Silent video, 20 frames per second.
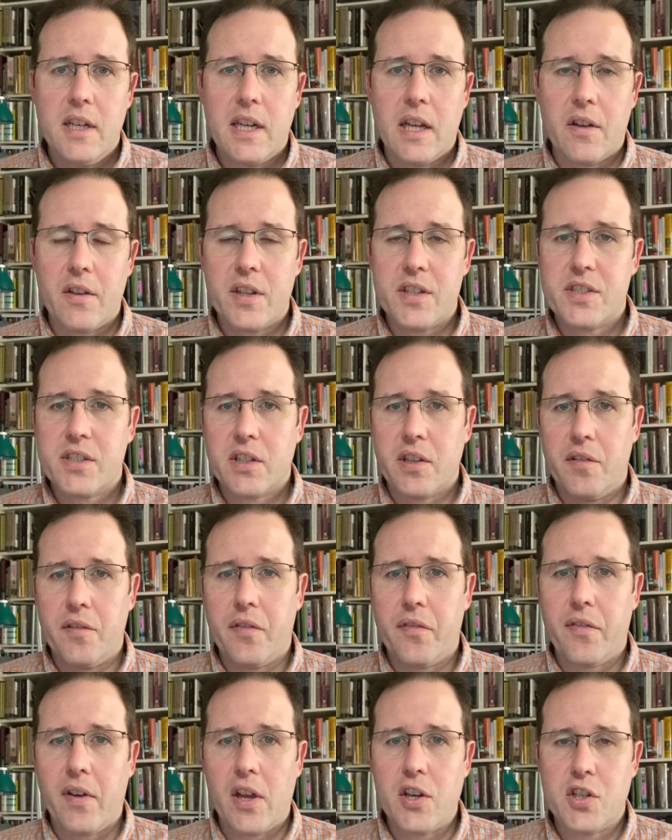Now, this
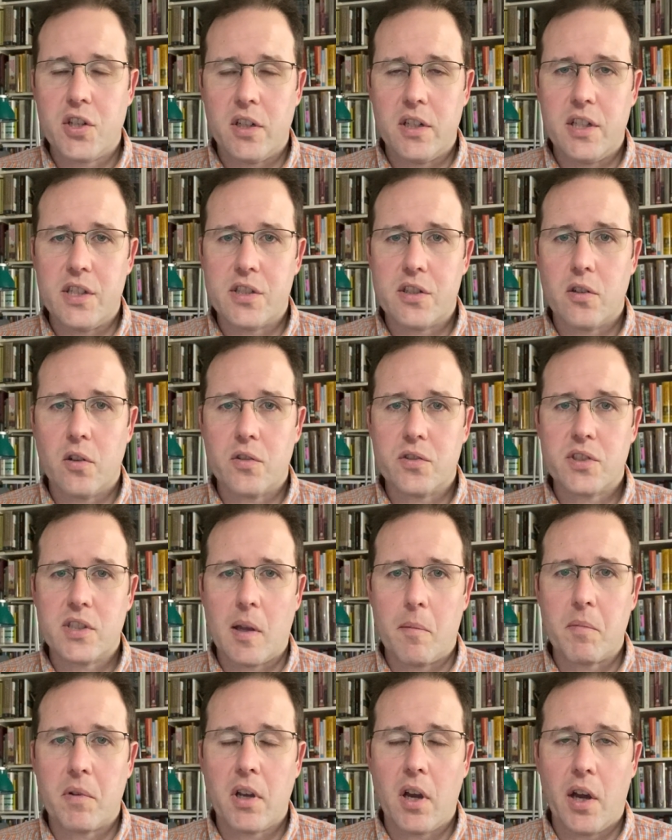confession is not
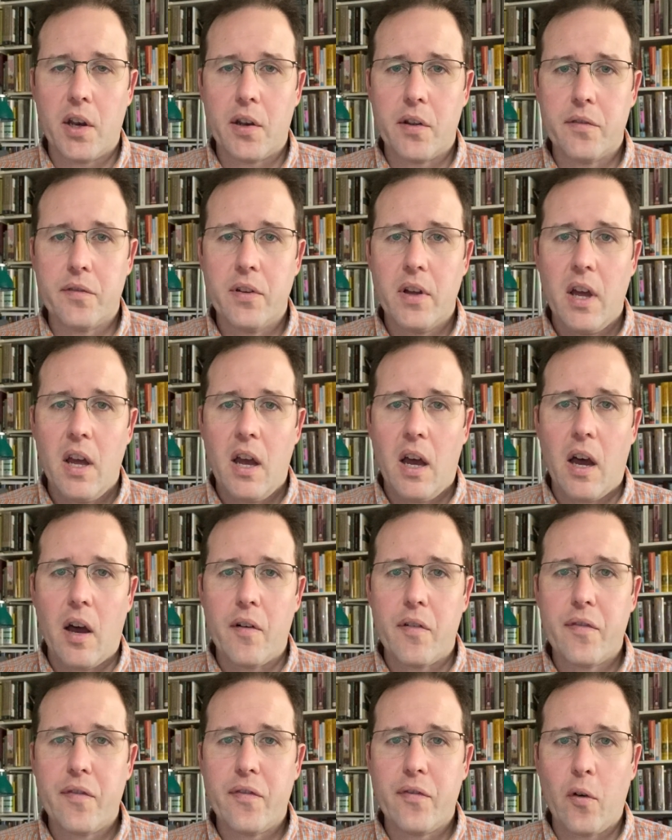some kind of
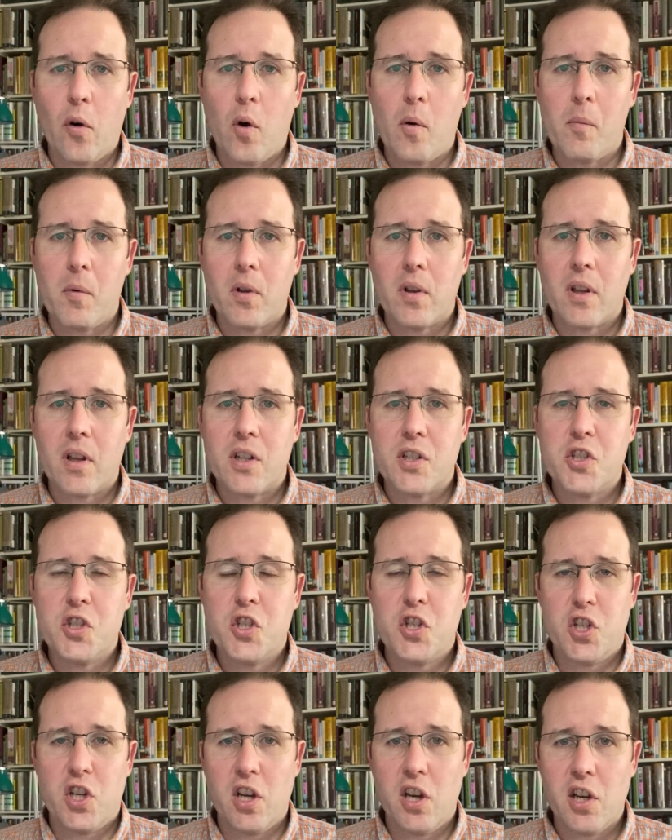formal
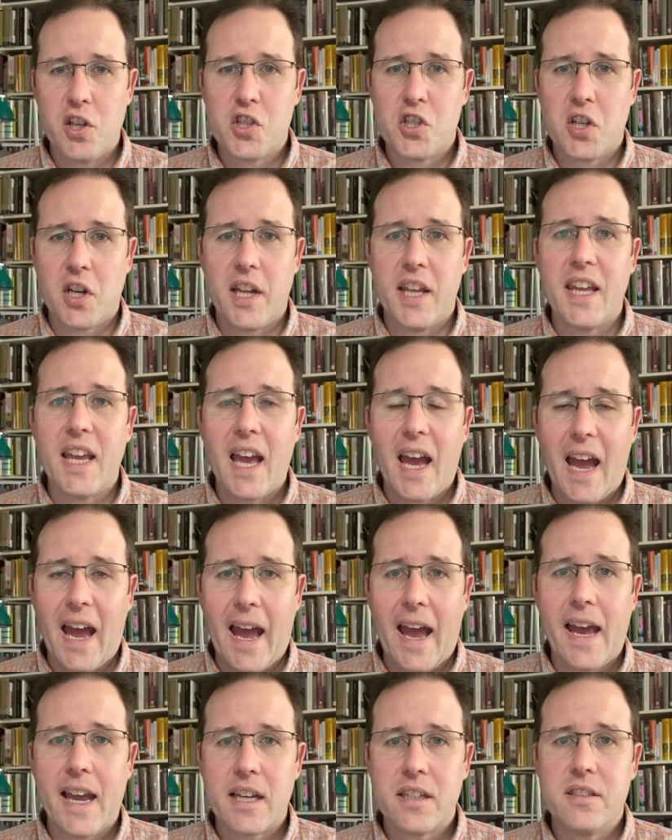churchly
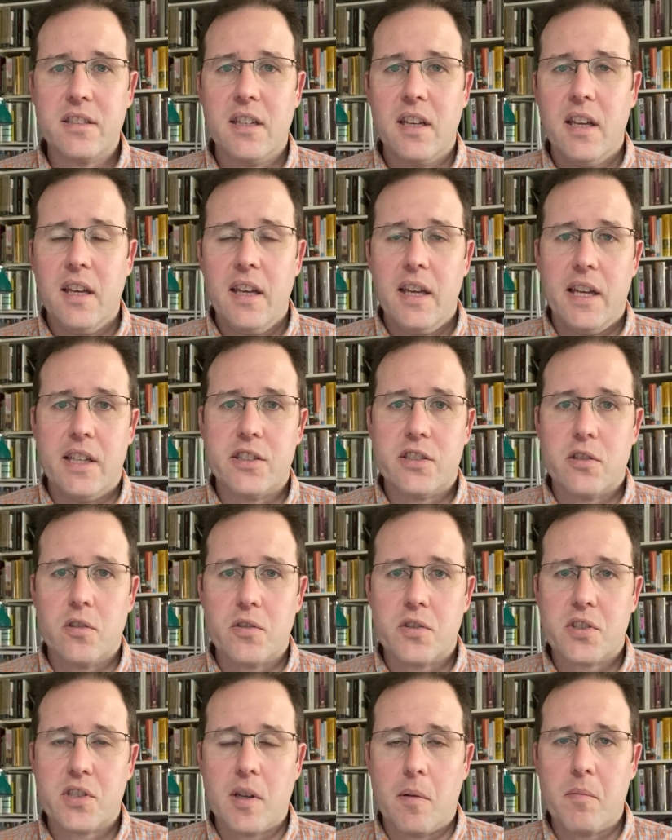act. It's
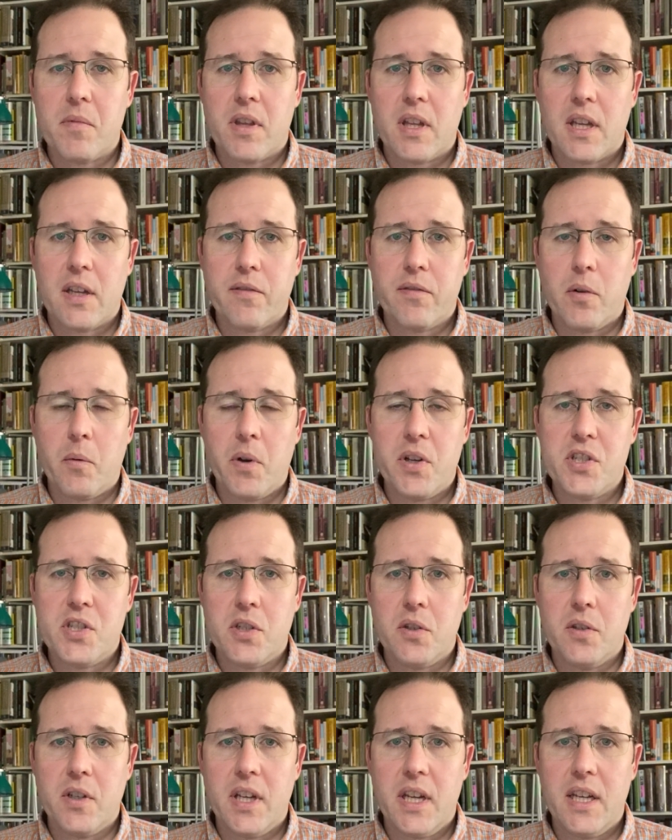not something for which
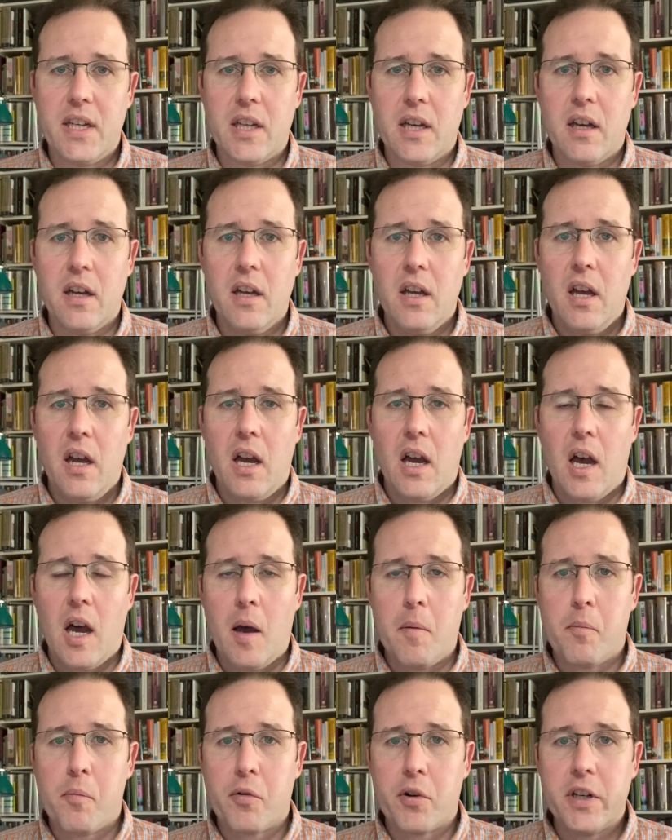you need a
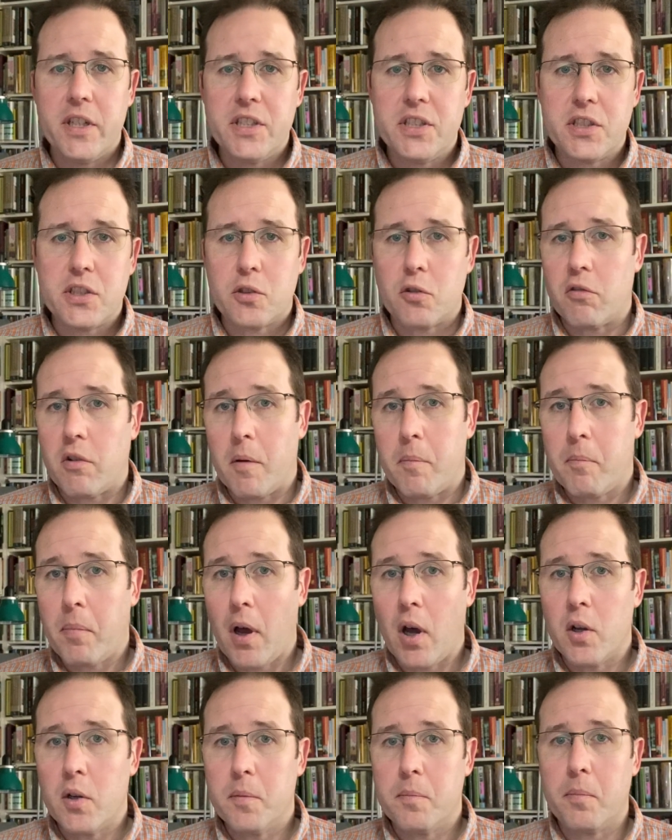priest or a
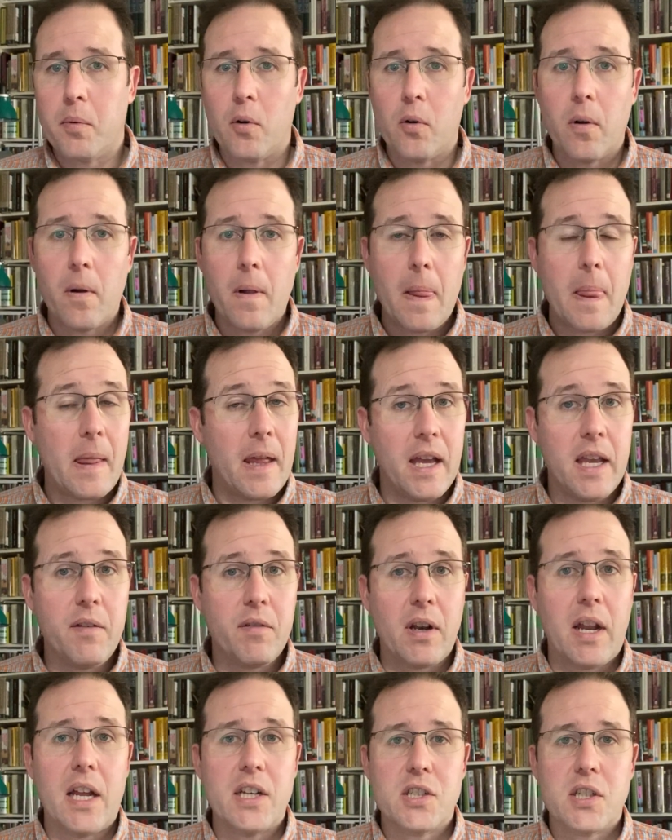pope or
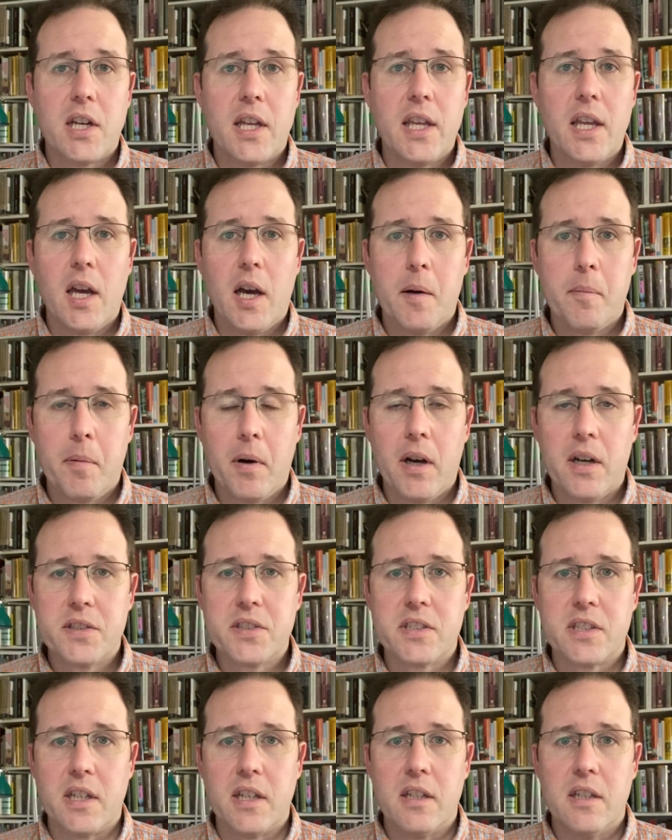even actually a
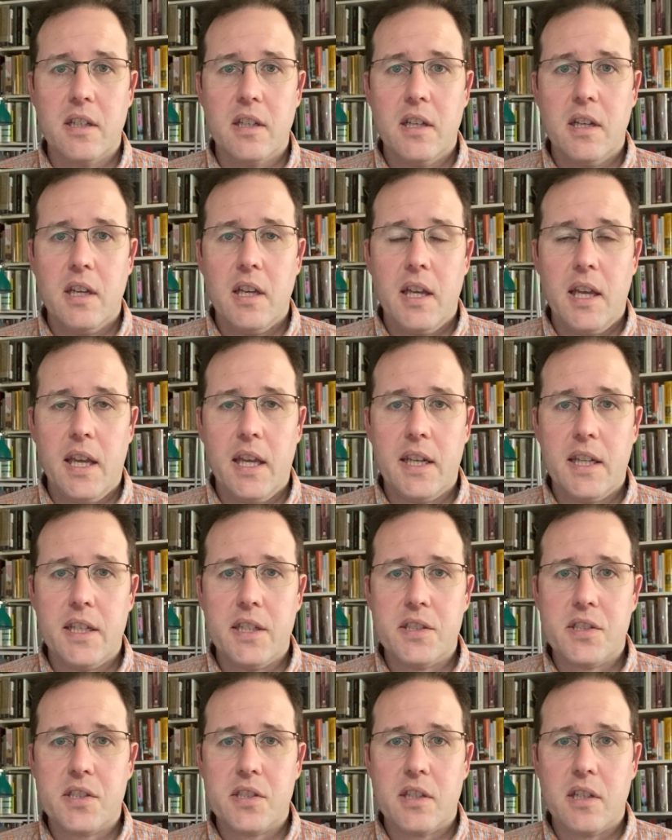pastor. It
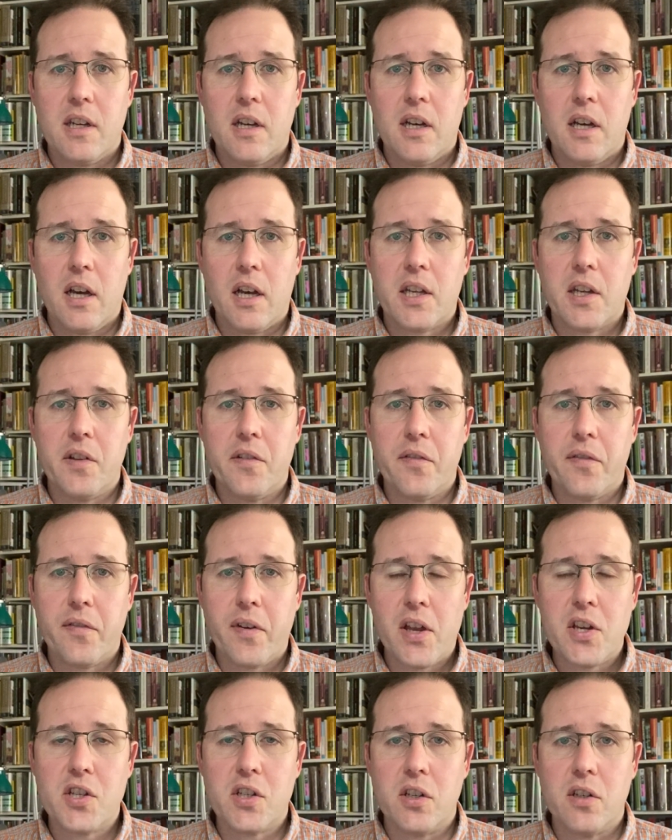is a
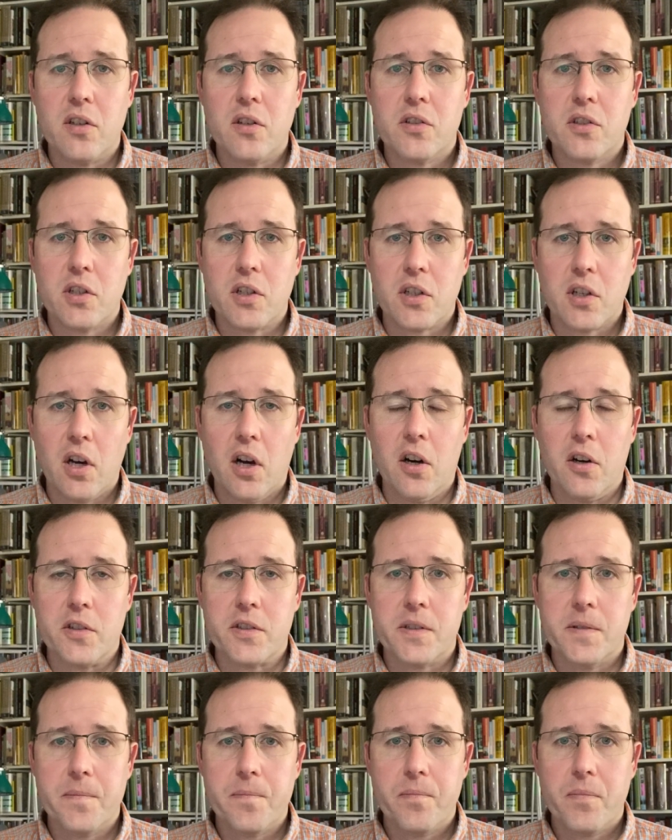confession to God.